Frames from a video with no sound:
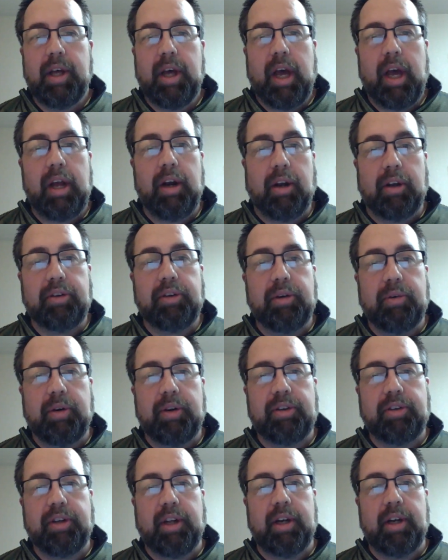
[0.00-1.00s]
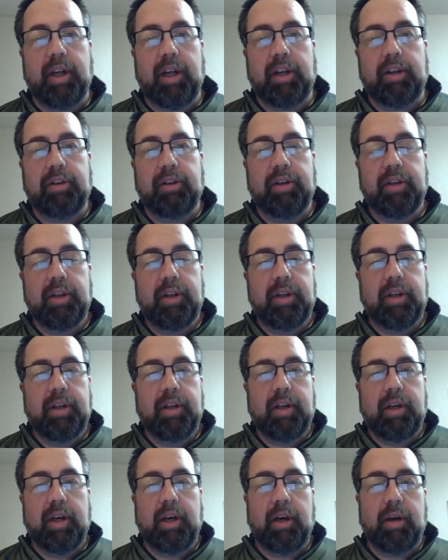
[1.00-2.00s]
and also on Sundays.
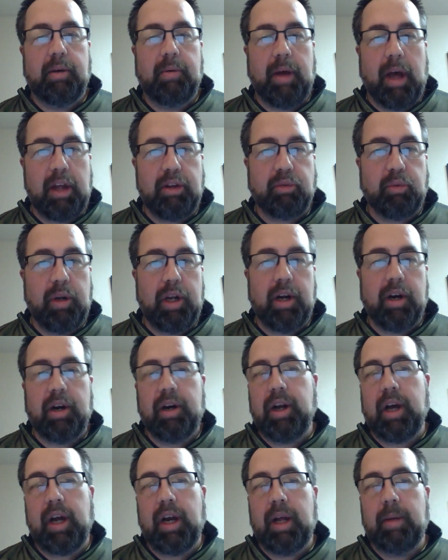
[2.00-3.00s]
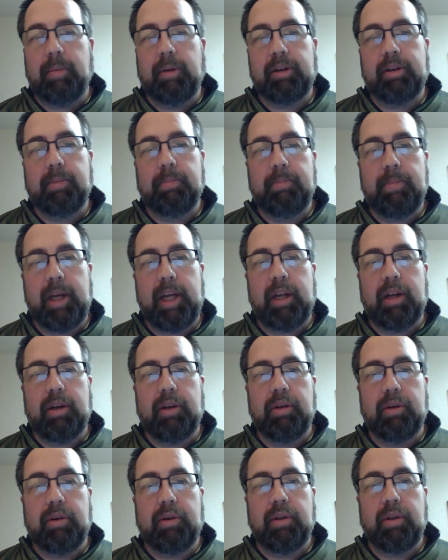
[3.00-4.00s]
Uh, as we are not able to meet
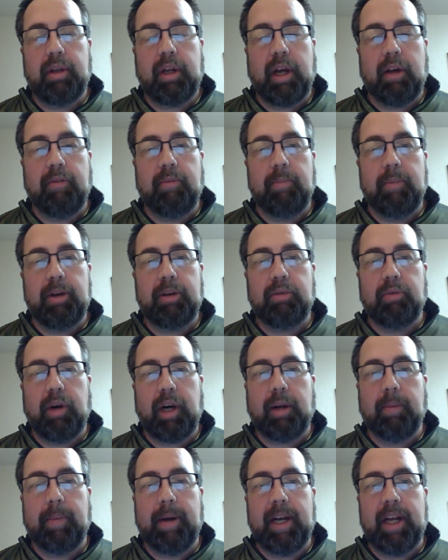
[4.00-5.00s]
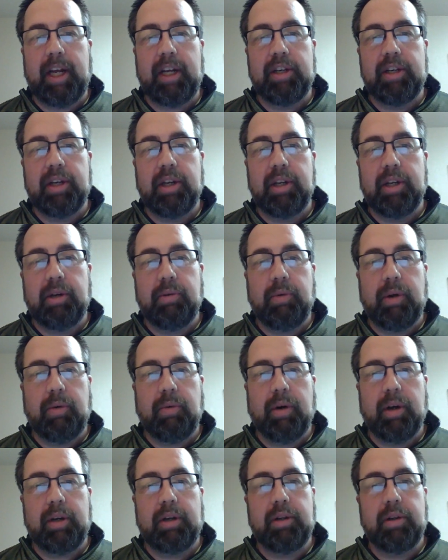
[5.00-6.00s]
due to the government's recommendation, then we
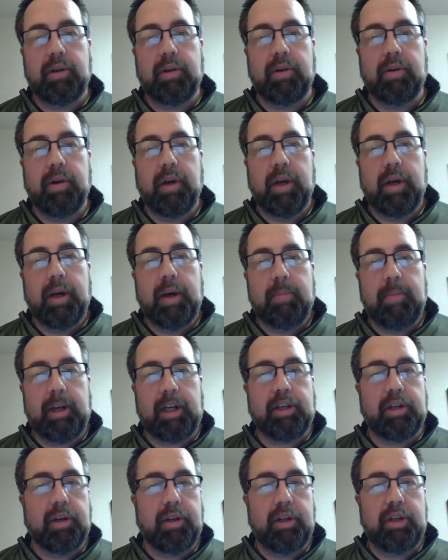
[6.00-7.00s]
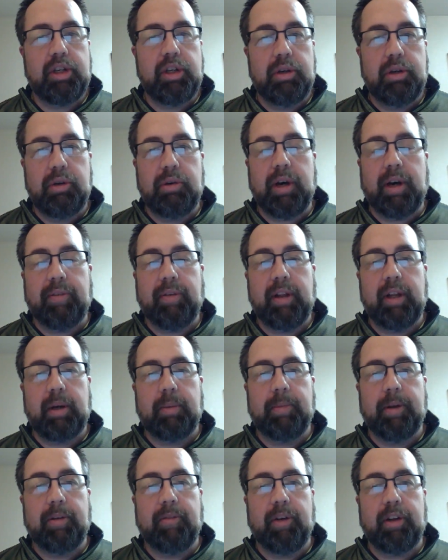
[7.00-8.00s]
want to make sure that you do have a
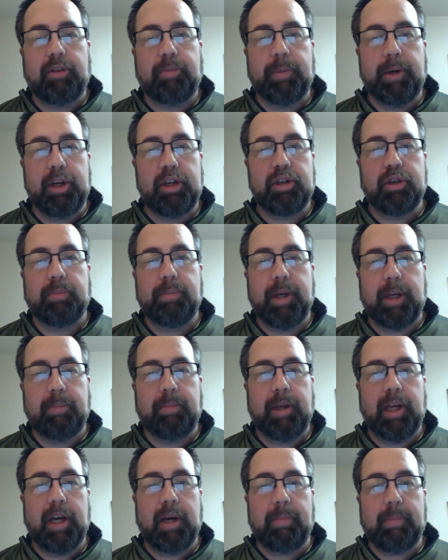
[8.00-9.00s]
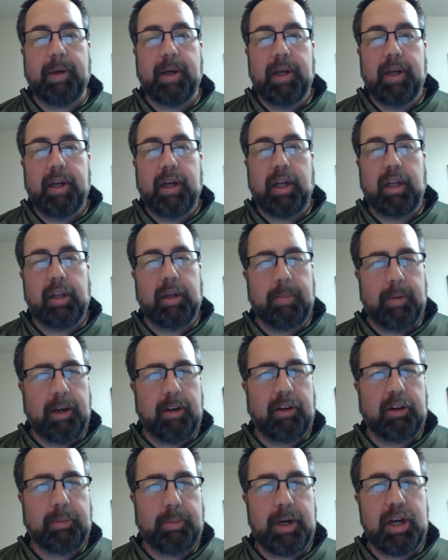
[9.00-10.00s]
little bit of a spiritual pick me up, a little bit
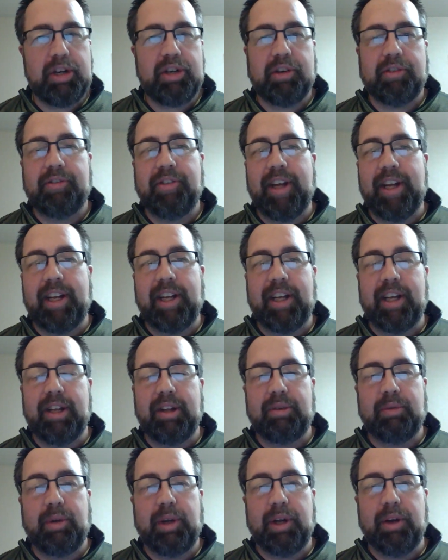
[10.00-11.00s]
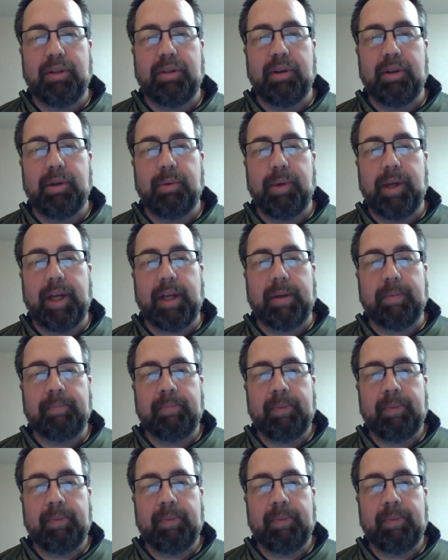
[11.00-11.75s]
of spiritual feeding as we go through the week.